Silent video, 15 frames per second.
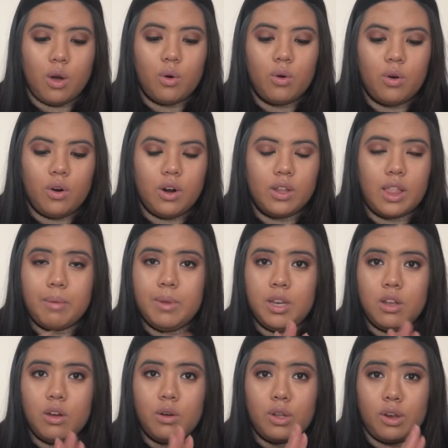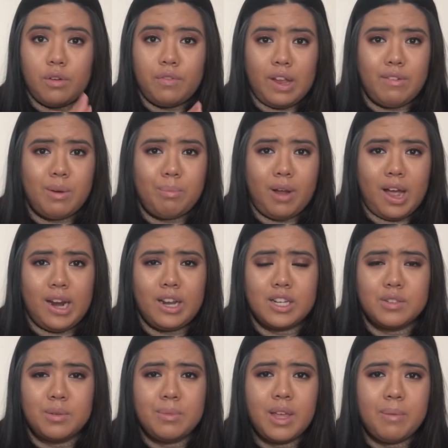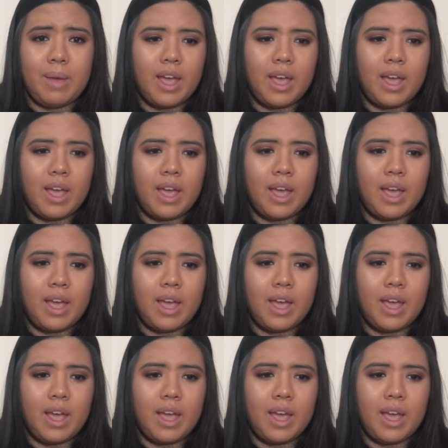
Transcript: or let me know your favorite products from them.